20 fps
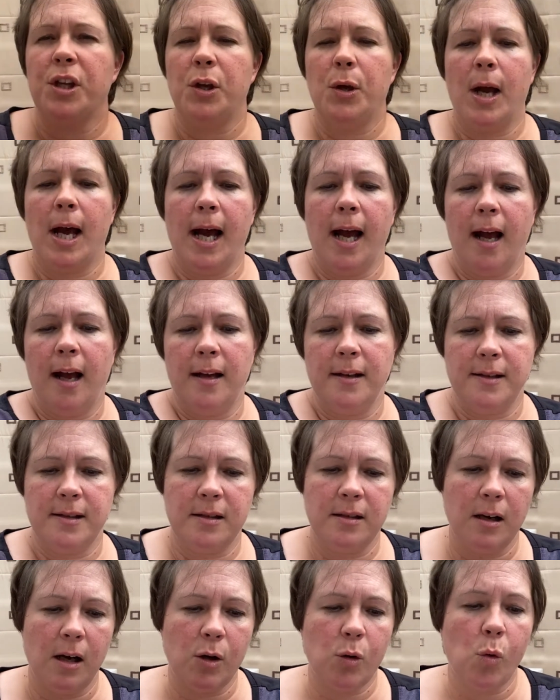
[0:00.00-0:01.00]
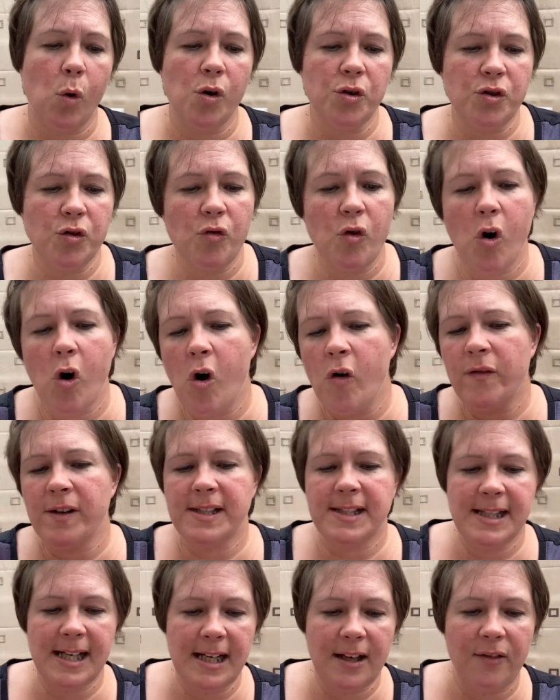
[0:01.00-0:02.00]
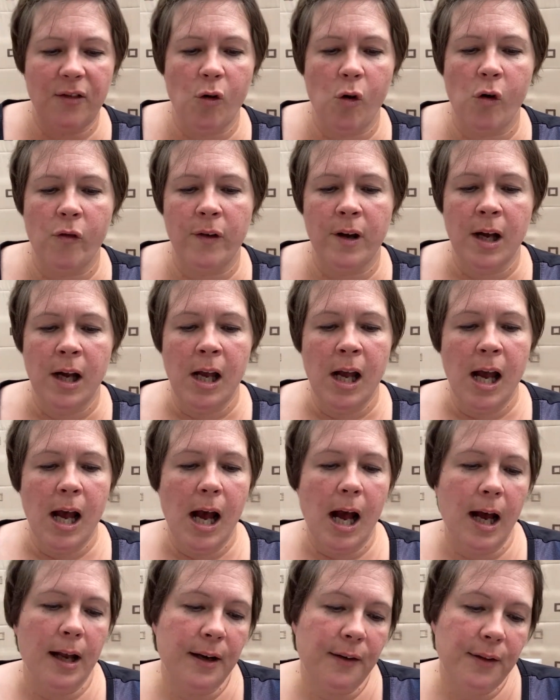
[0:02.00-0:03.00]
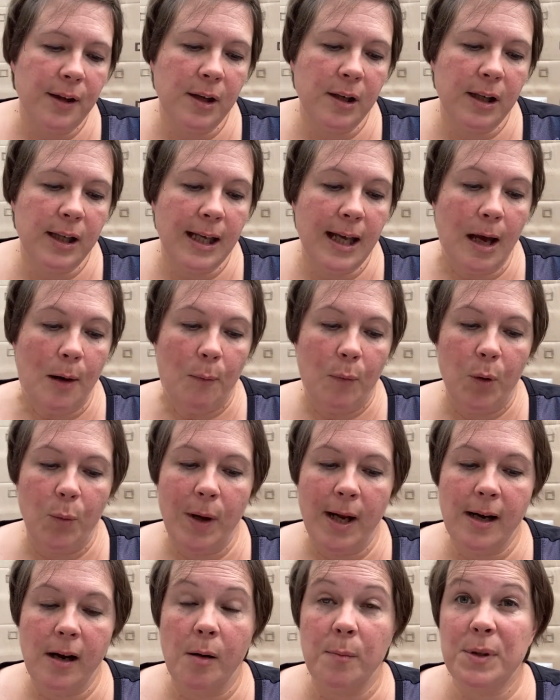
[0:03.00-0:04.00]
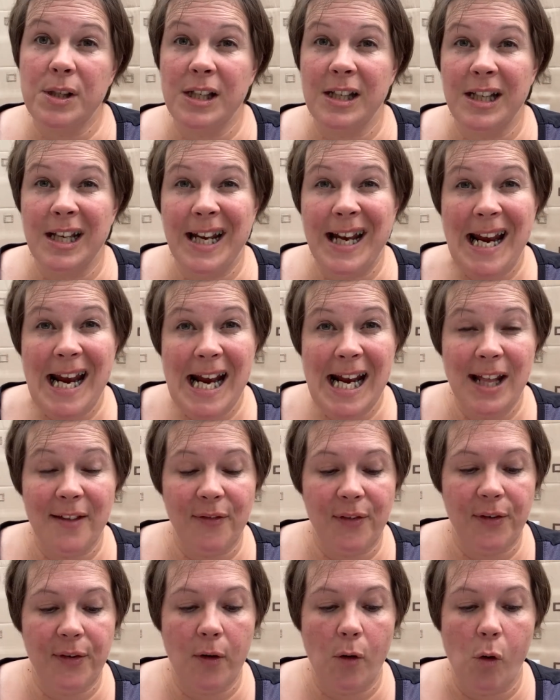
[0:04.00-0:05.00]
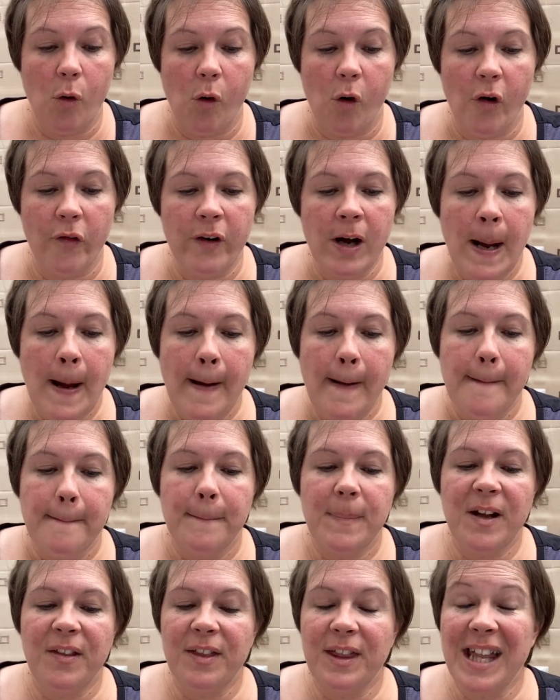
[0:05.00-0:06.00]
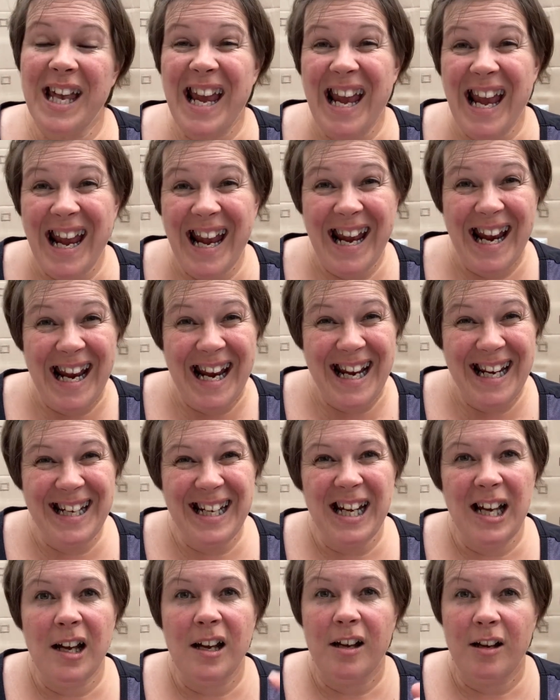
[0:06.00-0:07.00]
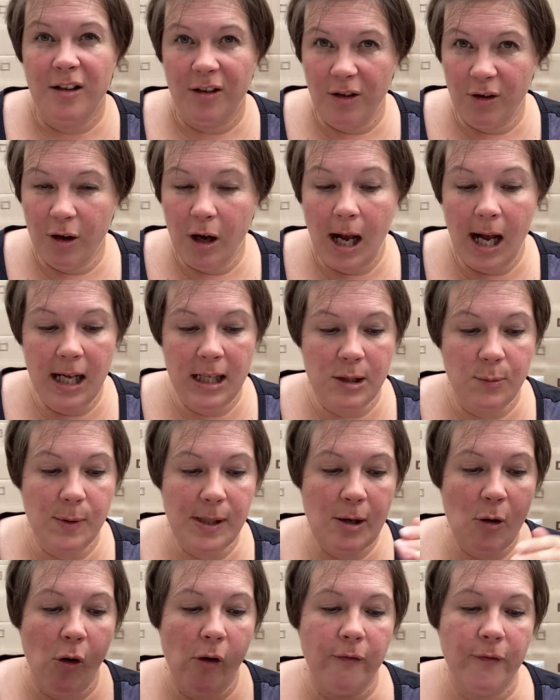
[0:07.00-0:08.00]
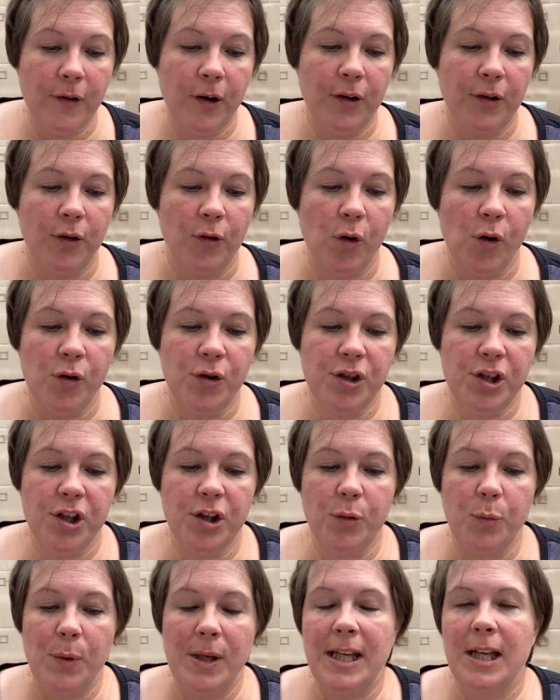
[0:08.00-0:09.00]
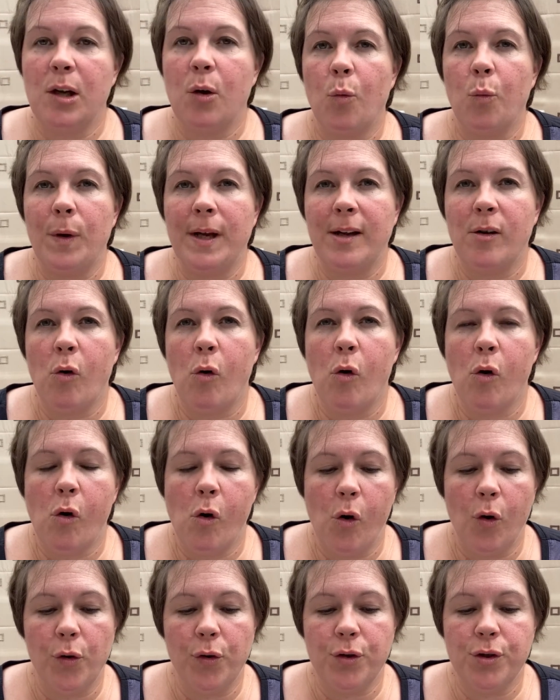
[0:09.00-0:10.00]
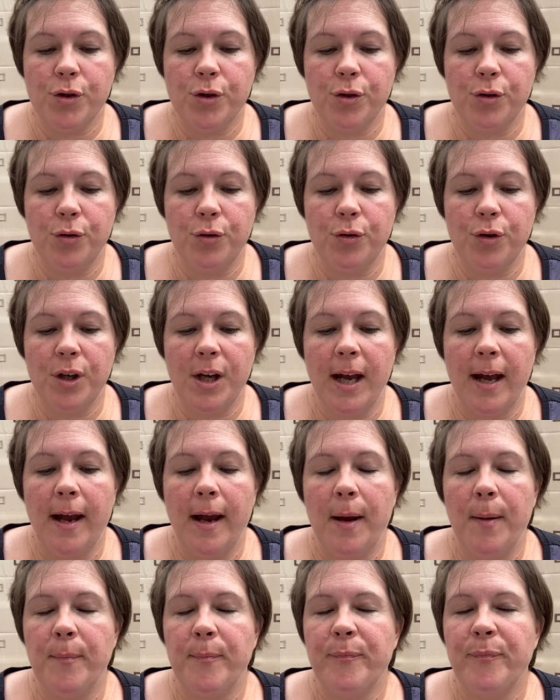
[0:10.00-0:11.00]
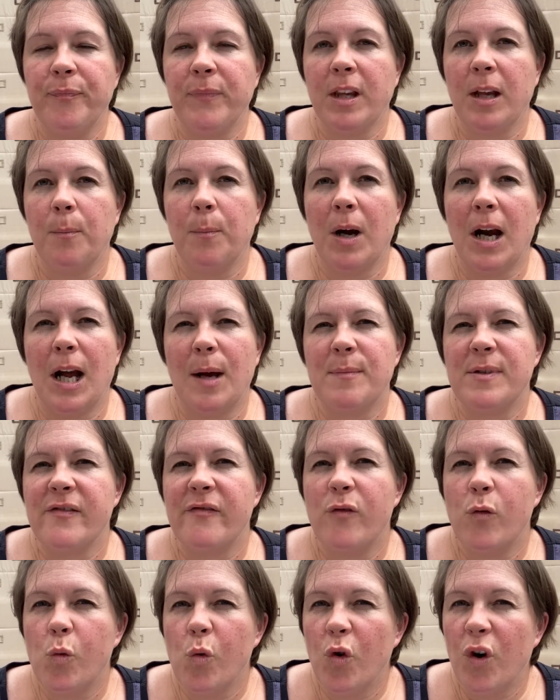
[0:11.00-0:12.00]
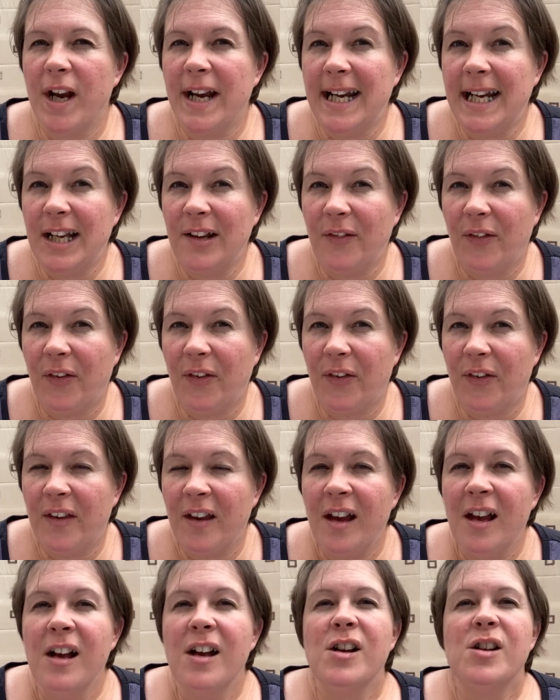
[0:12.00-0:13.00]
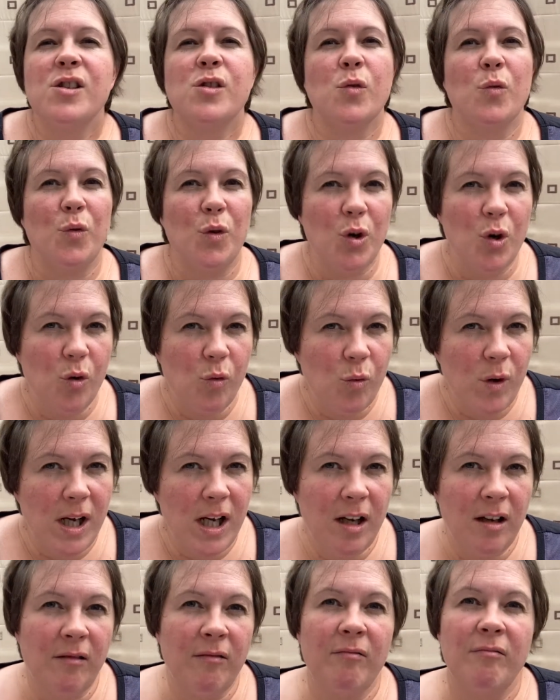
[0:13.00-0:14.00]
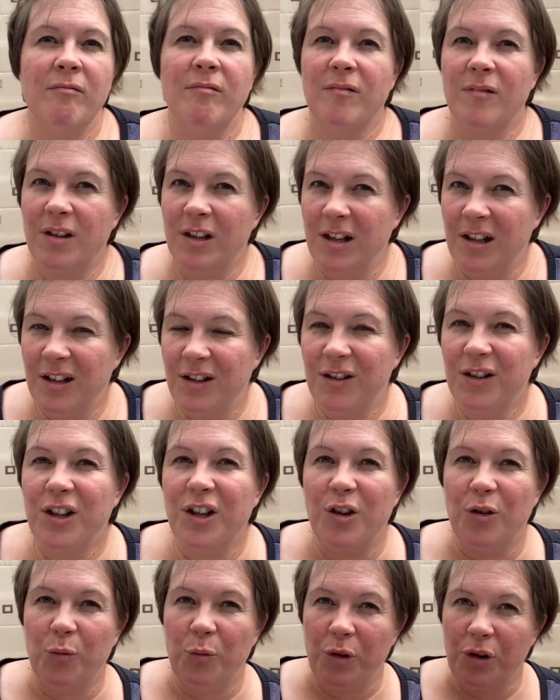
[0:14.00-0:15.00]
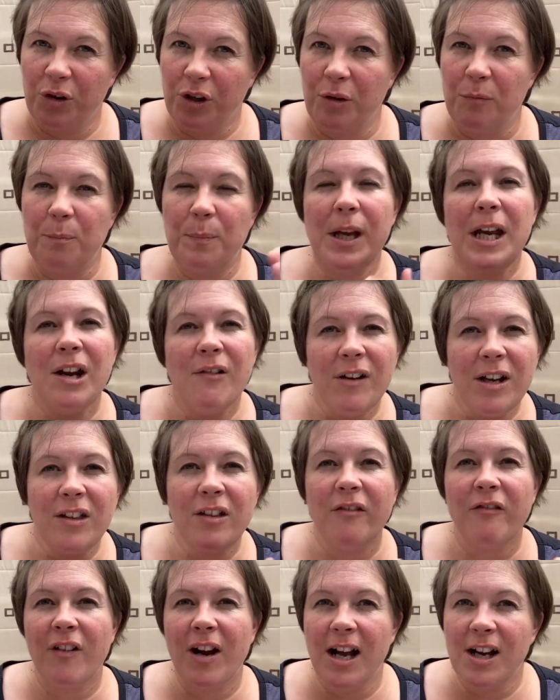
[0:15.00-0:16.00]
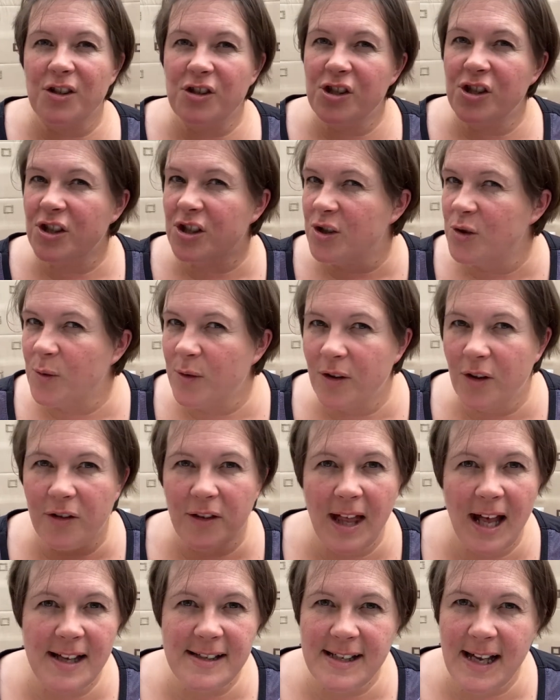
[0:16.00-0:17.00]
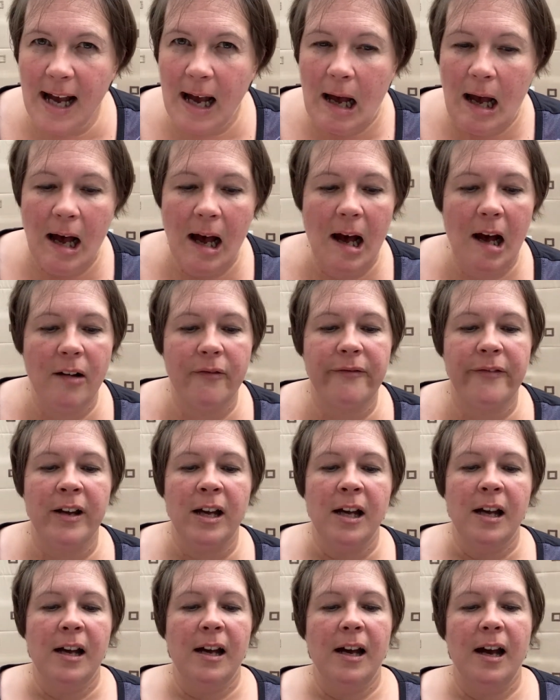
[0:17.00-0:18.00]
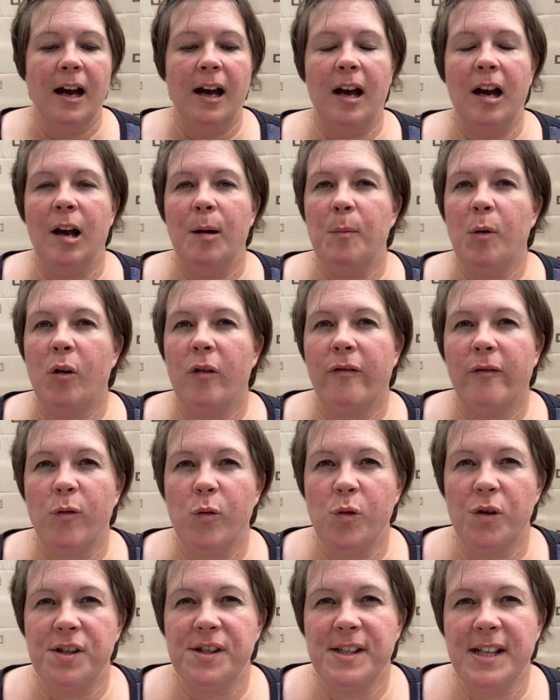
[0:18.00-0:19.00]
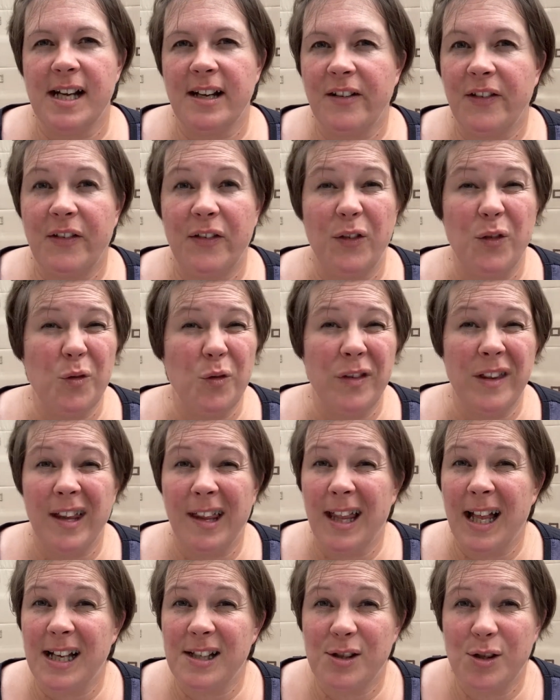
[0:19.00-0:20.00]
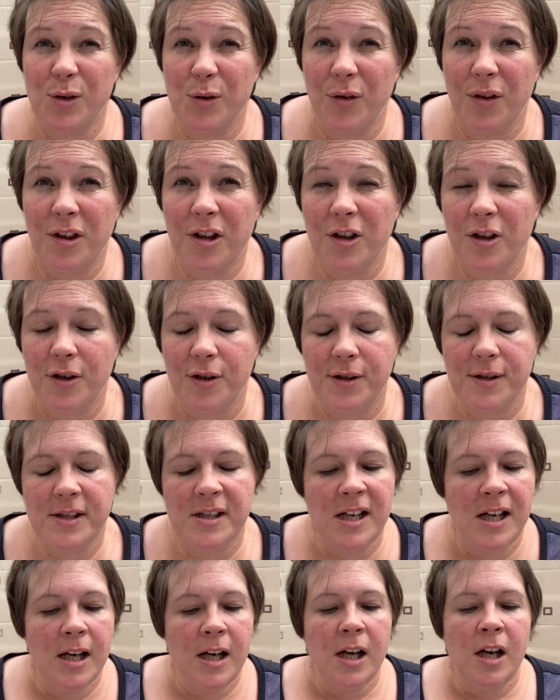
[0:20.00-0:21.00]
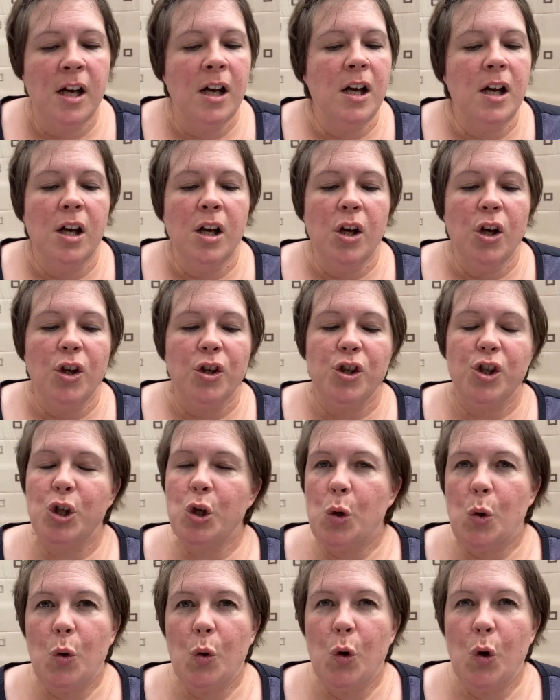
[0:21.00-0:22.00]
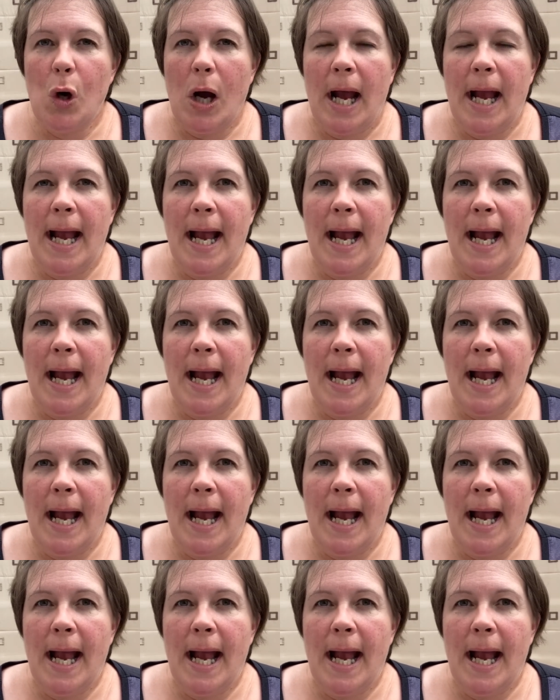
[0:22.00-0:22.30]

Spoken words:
you had a quarter of, a sixth of, and I think, yeah, we went up to eighths of. But then, as we got further on to the week, we got on to perhaps 4/8. So knowing that, you know, we're comparing the fractions, knowing that that's a half, or 4/6, knowing that that's 2/3. So